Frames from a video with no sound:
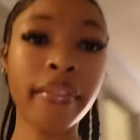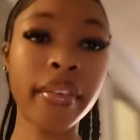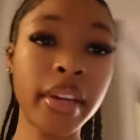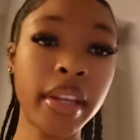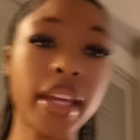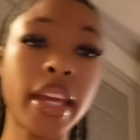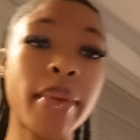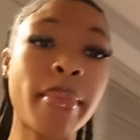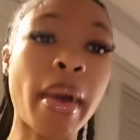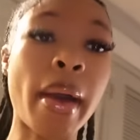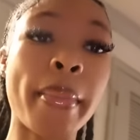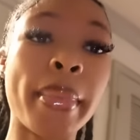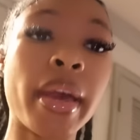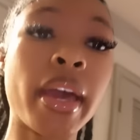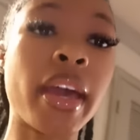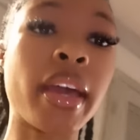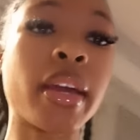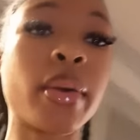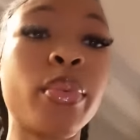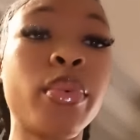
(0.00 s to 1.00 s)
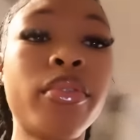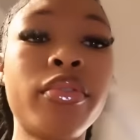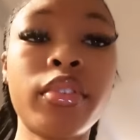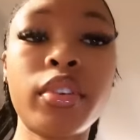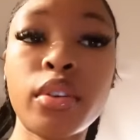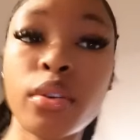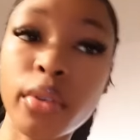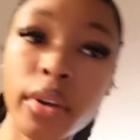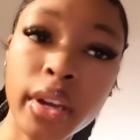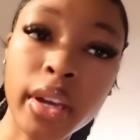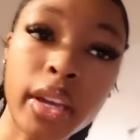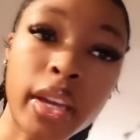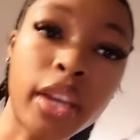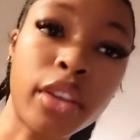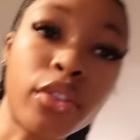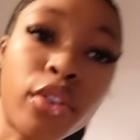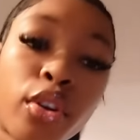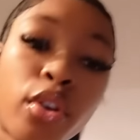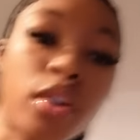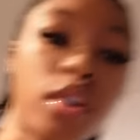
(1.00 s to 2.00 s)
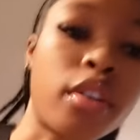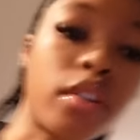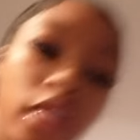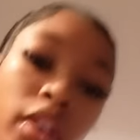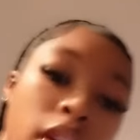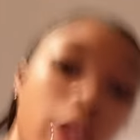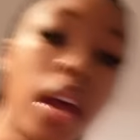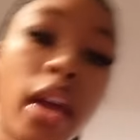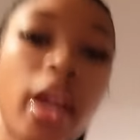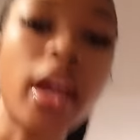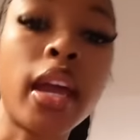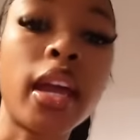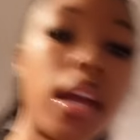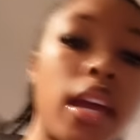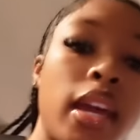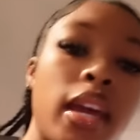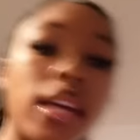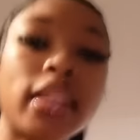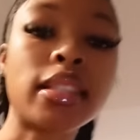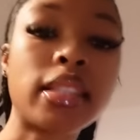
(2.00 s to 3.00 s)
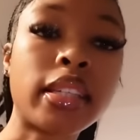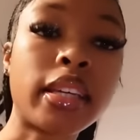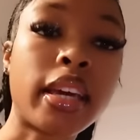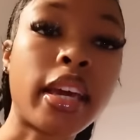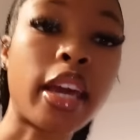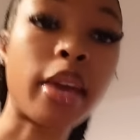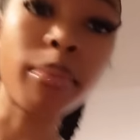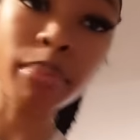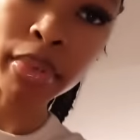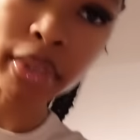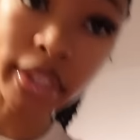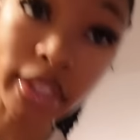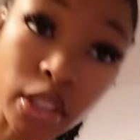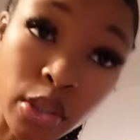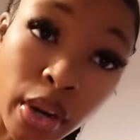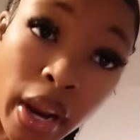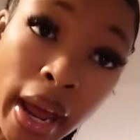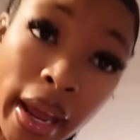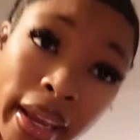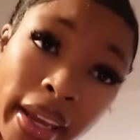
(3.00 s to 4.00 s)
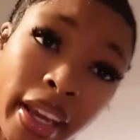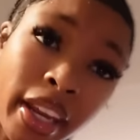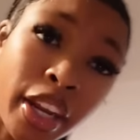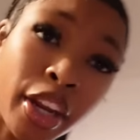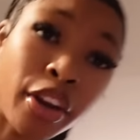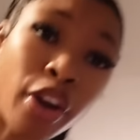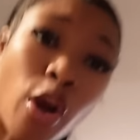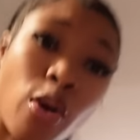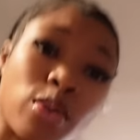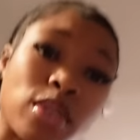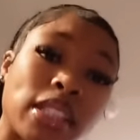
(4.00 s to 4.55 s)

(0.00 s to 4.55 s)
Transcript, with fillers: finna get my bag and we finna go ahead and get in the car and head to campus so that I get there on